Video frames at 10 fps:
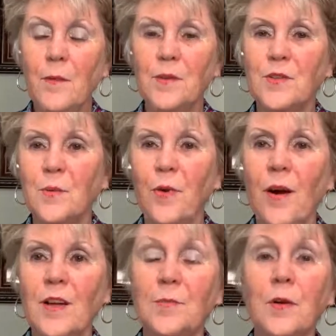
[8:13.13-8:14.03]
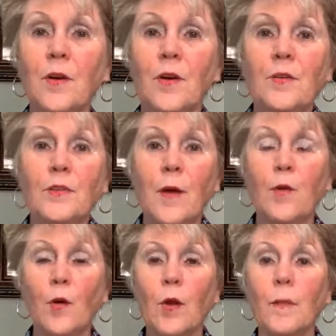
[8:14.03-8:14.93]
I was surprised because that
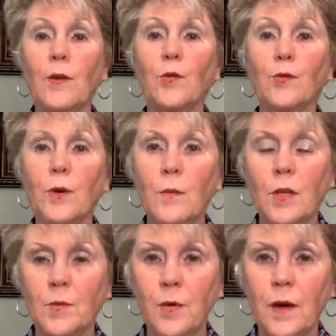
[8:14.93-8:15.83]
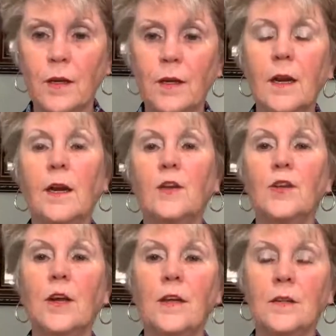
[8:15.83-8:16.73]
would only make her three months pregnant.
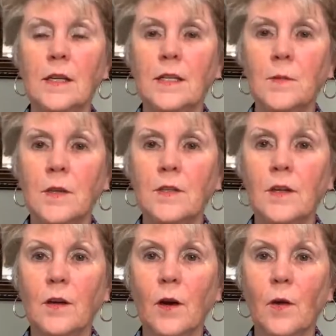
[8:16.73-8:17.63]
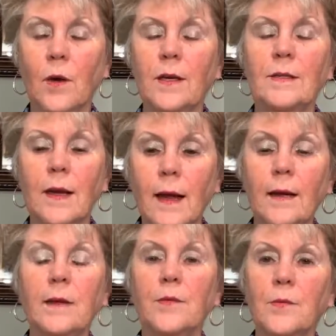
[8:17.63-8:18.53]
She has six months to go,
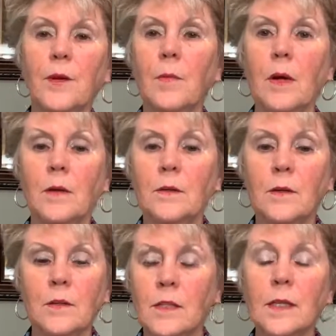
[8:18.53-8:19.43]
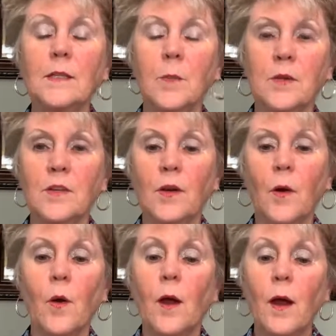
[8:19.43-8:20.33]
exactly three months, or six months to go.